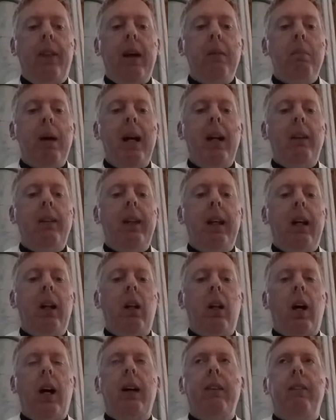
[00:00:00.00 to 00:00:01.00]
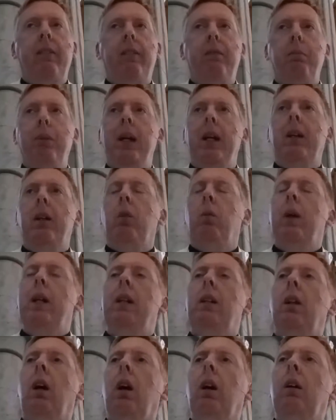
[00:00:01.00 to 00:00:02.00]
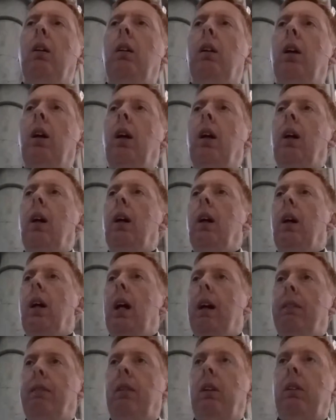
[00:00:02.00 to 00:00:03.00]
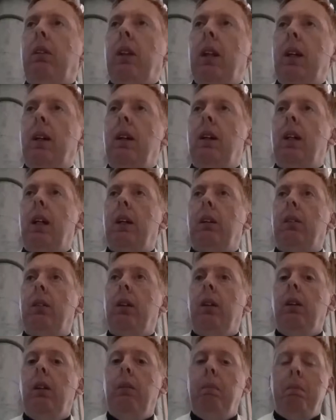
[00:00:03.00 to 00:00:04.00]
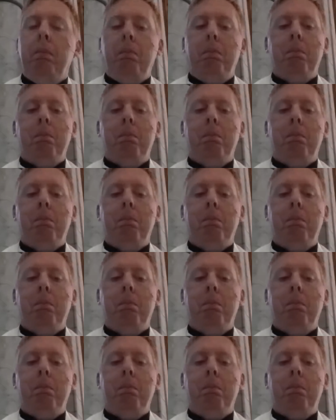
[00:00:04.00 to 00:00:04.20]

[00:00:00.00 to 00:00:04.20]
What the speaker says: That makes our life better. We don't have to second guess it.